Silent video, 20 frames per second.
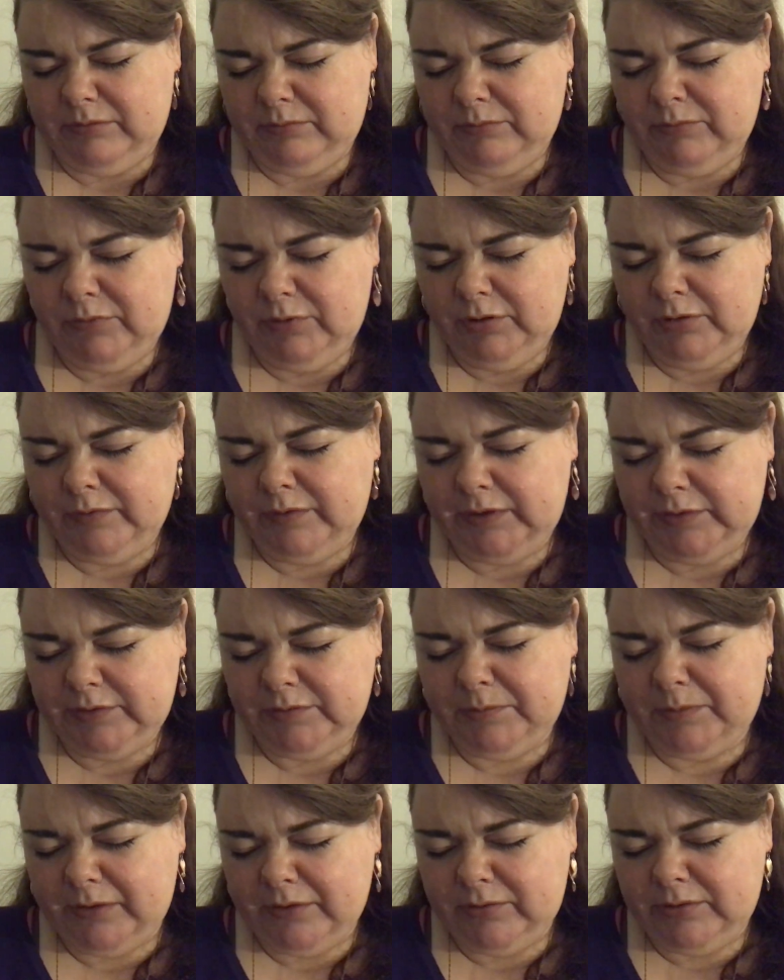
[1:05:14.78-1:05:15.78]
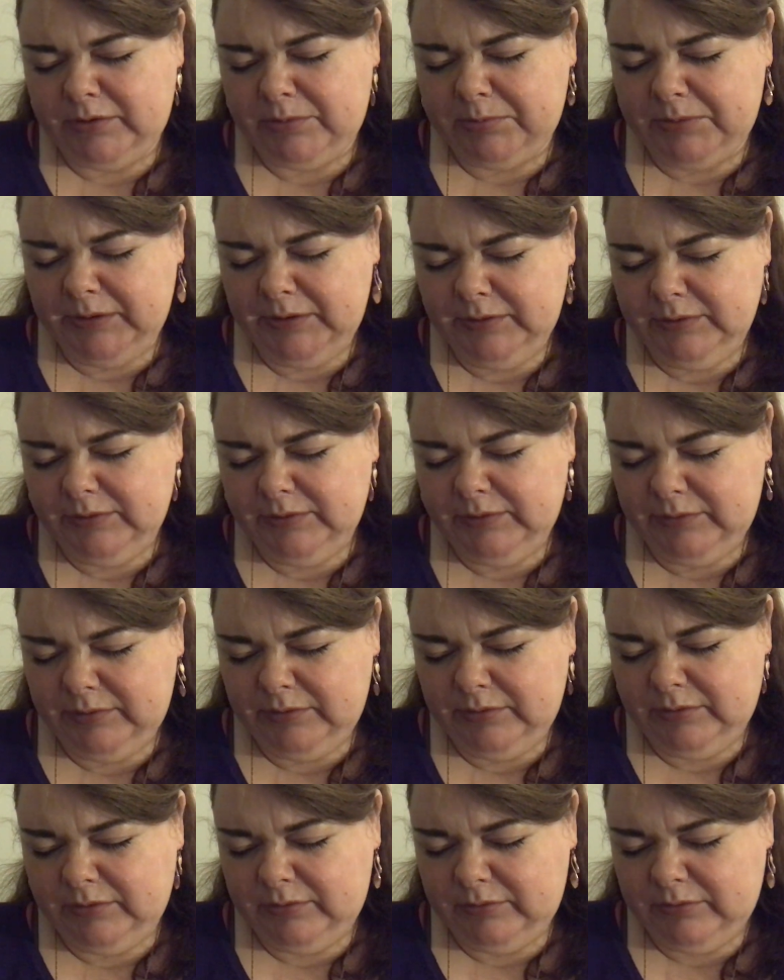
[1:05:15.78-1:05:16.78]
More advice for pile 3, please,
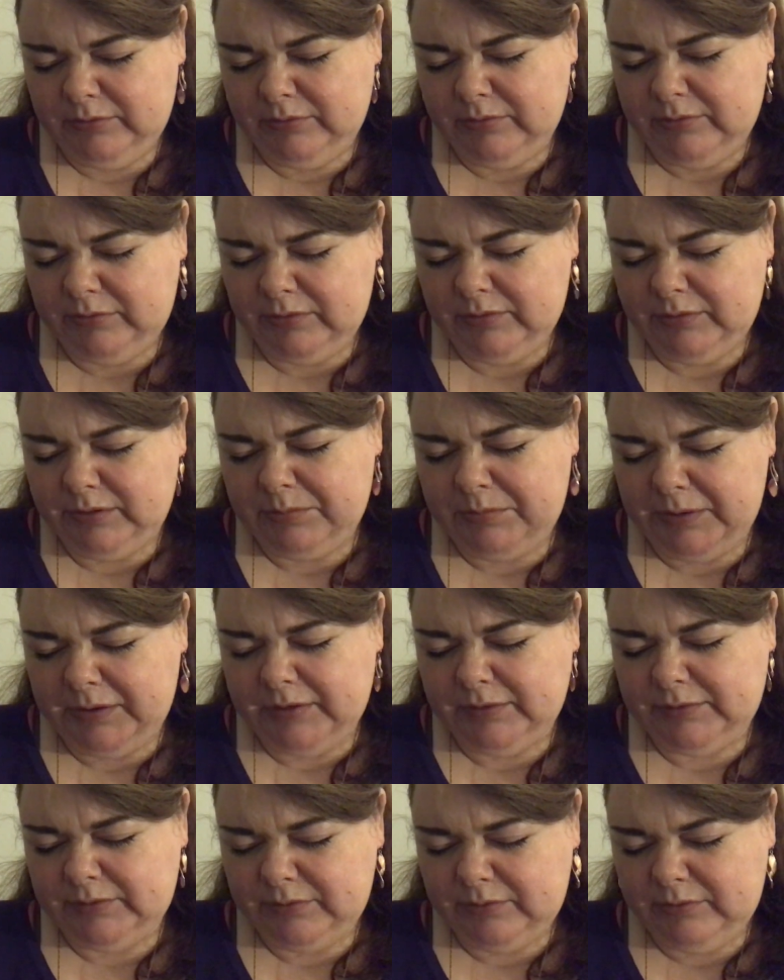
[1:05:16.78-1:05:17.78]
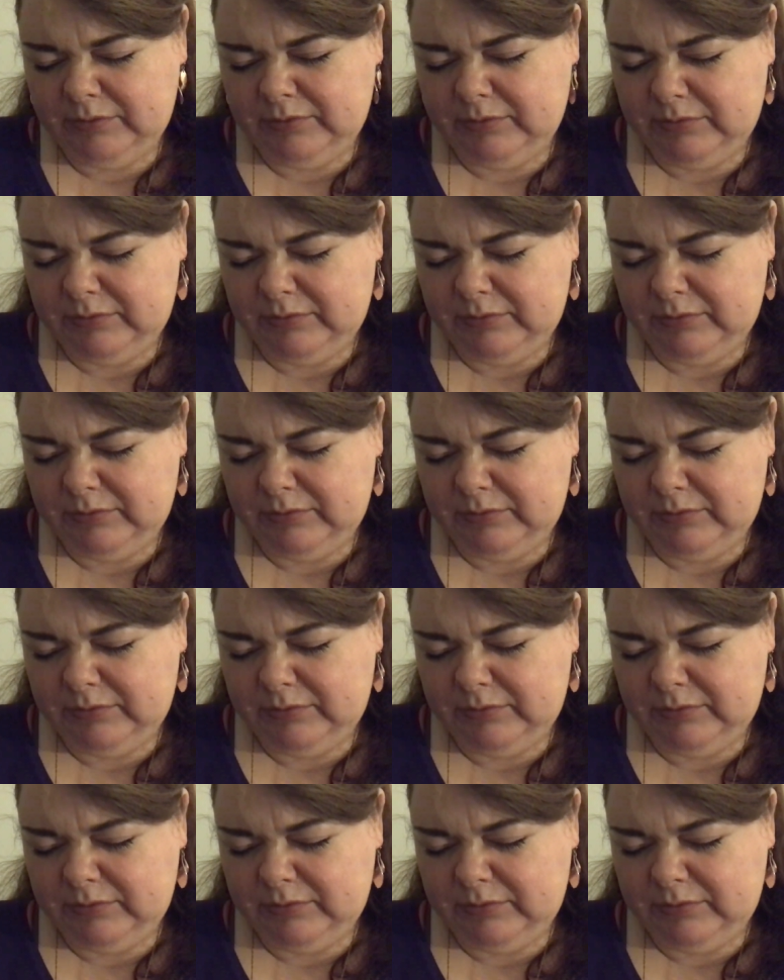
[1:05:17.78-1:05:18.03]
on their person.